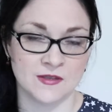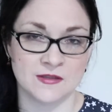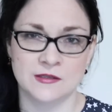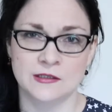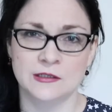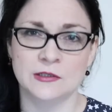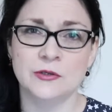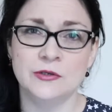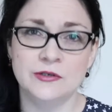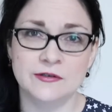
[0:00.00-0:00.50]

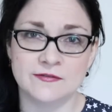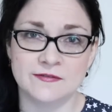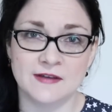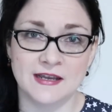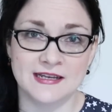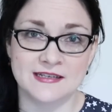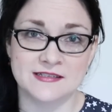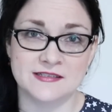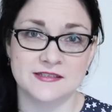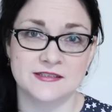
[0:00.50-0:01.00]
the lunar
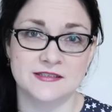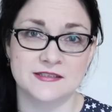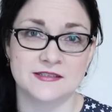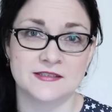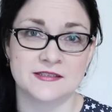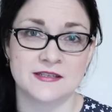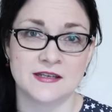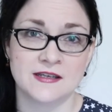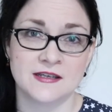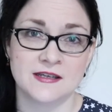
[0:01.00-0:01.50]

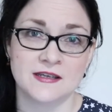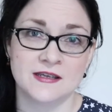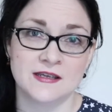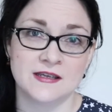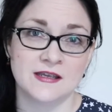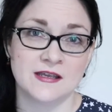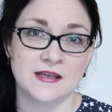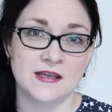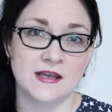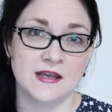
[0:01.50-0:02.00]
phases,
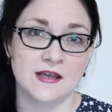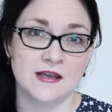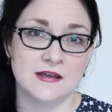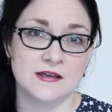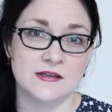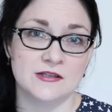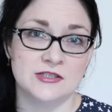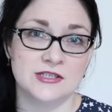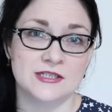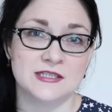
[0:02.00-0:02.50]

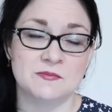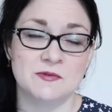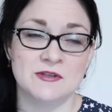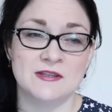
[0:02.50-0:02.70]
just